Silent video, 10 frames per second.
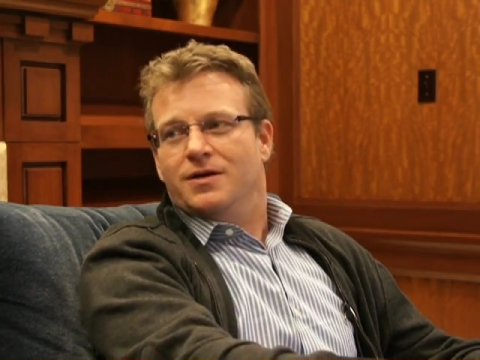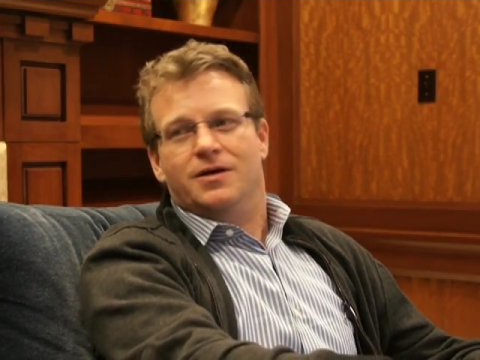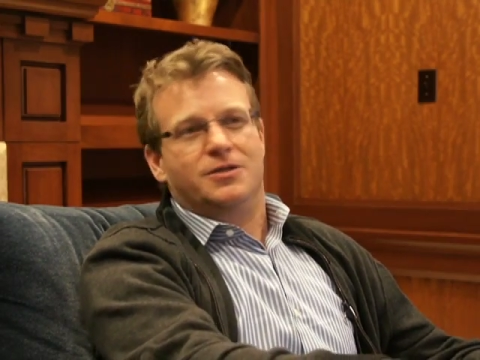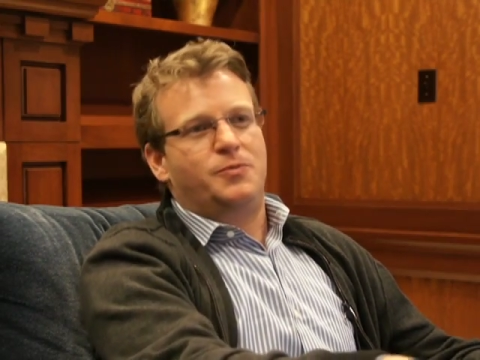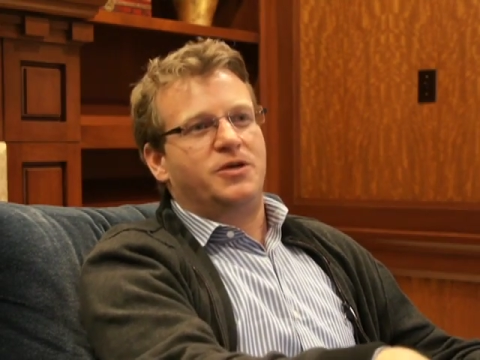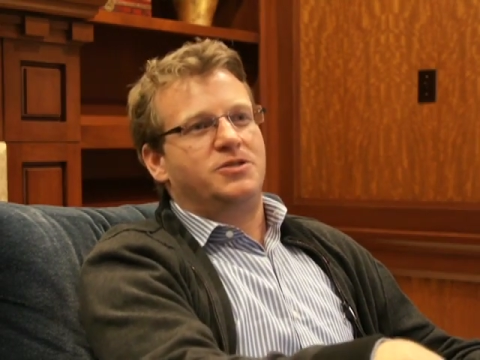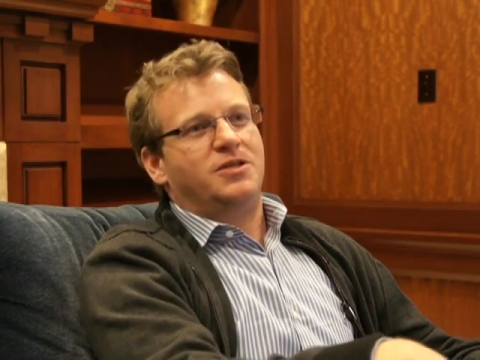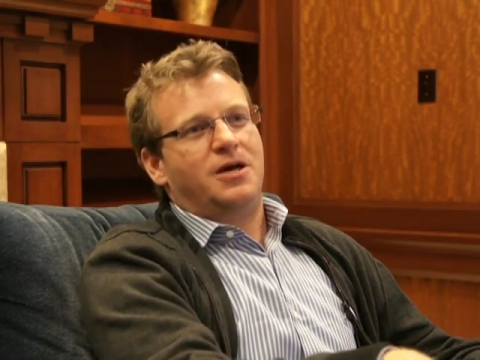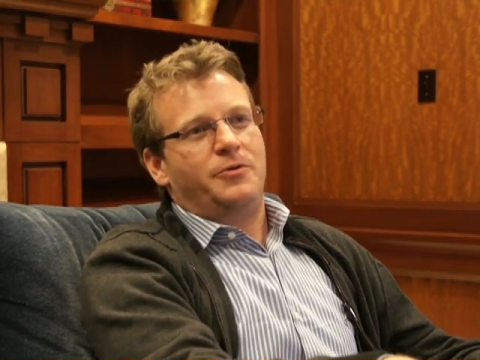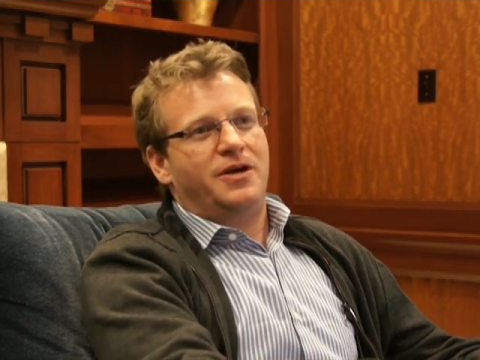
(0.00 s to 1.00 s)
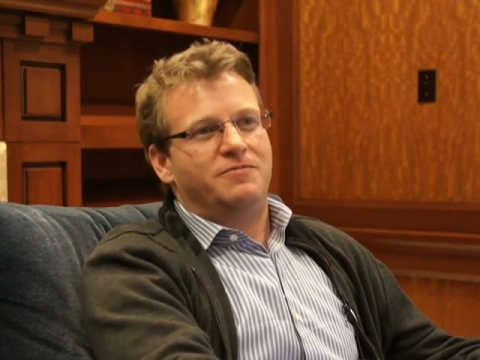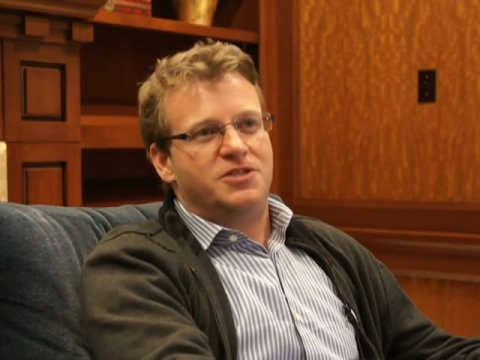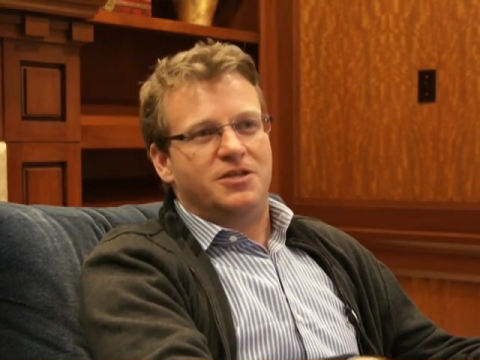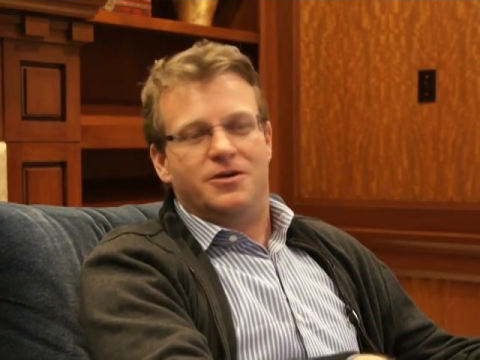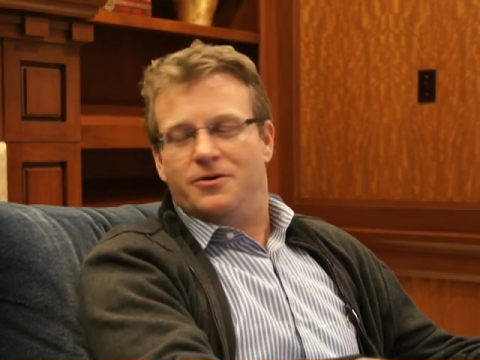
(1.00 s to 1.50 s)
especially now we have
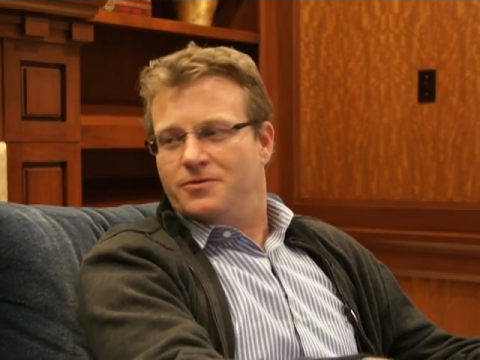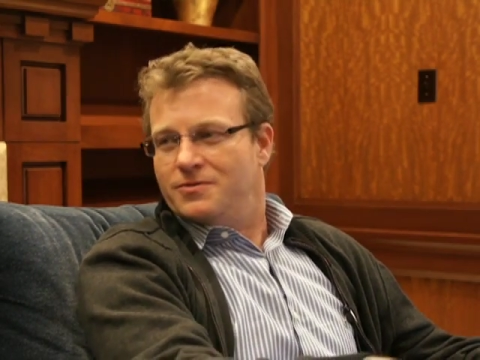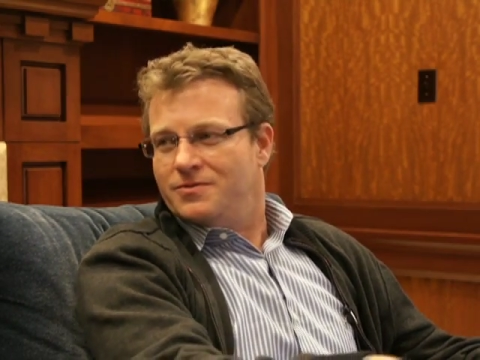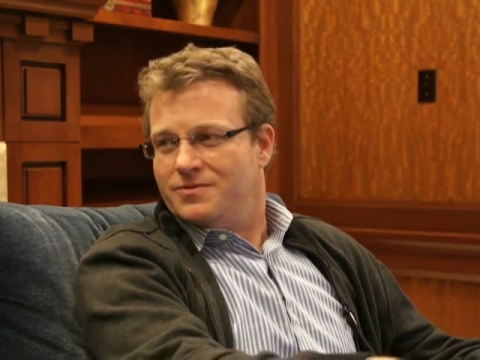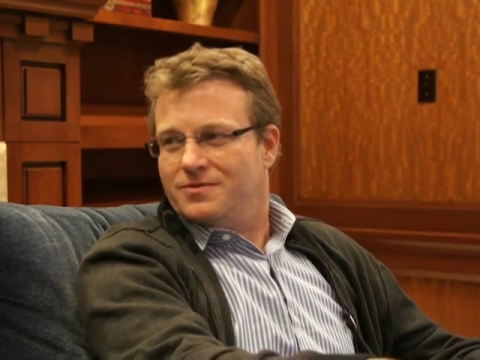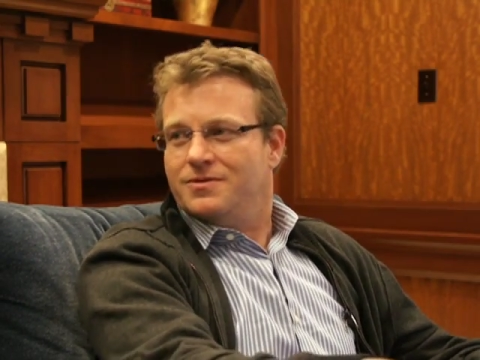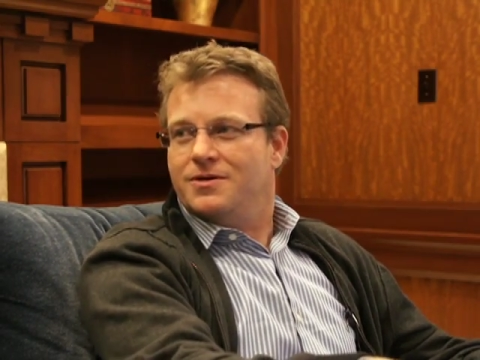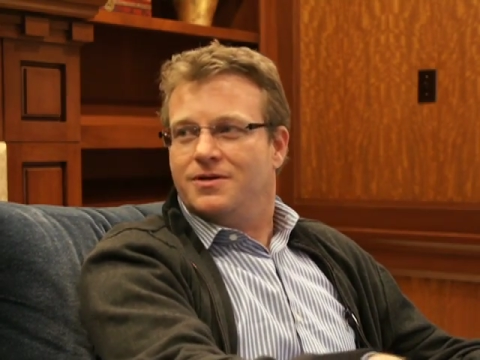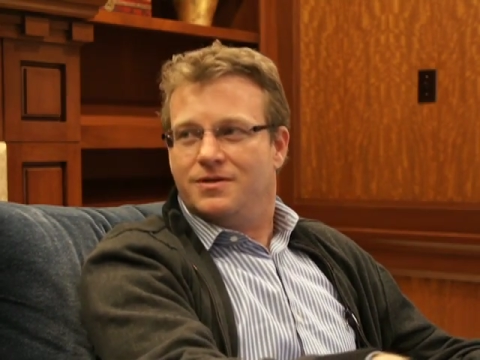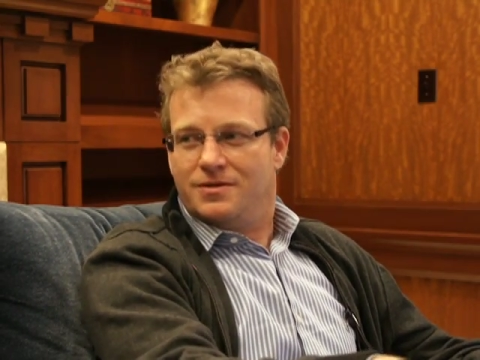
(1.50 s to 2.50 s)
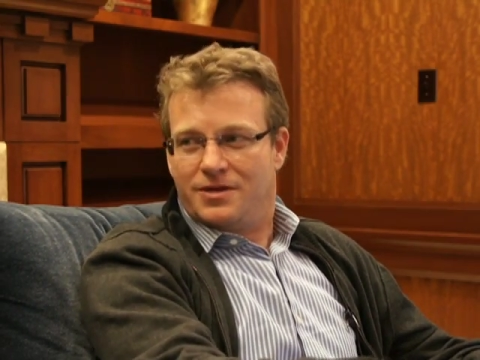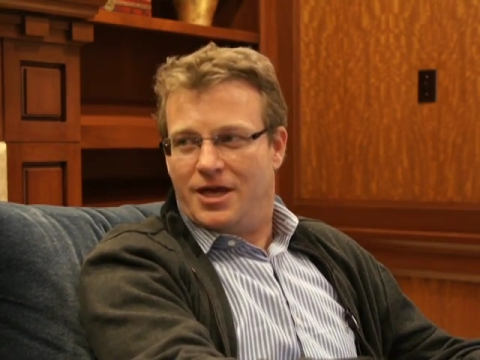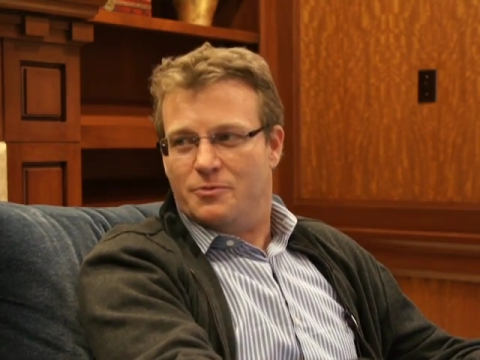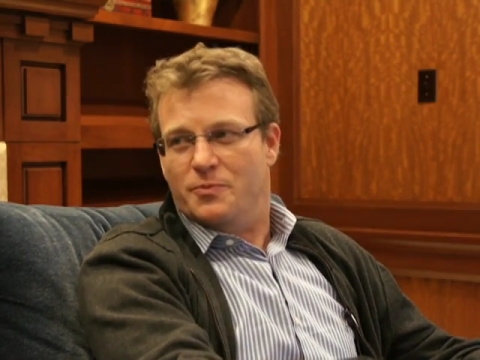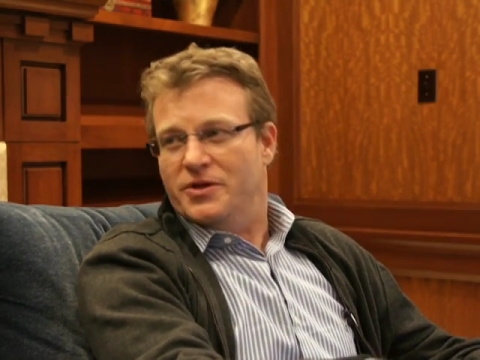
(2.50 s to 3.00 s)
geo
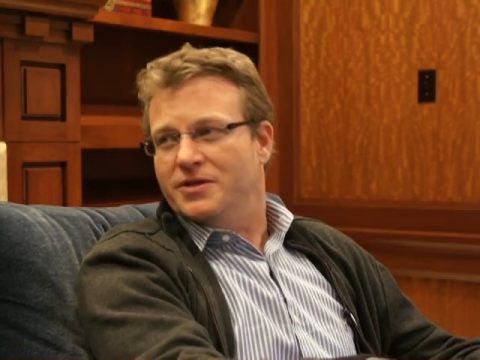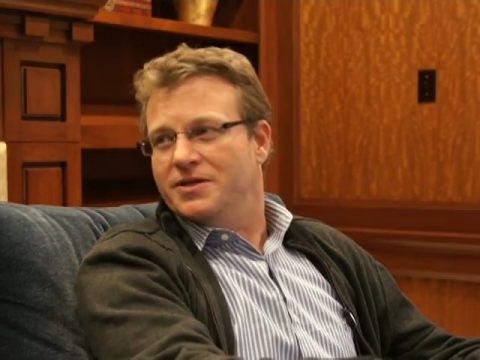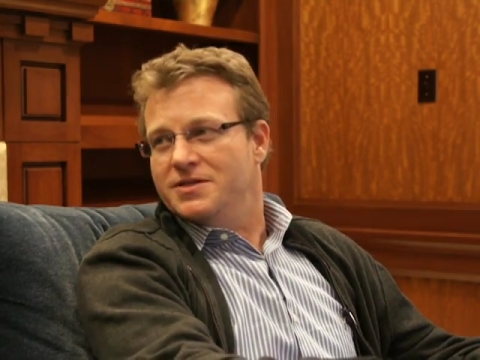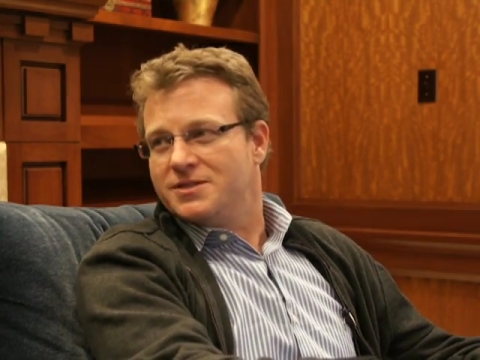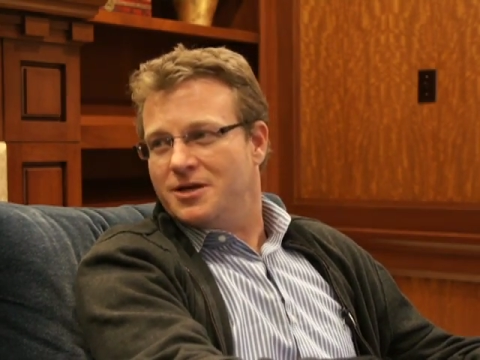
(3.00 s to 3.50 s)
capabilities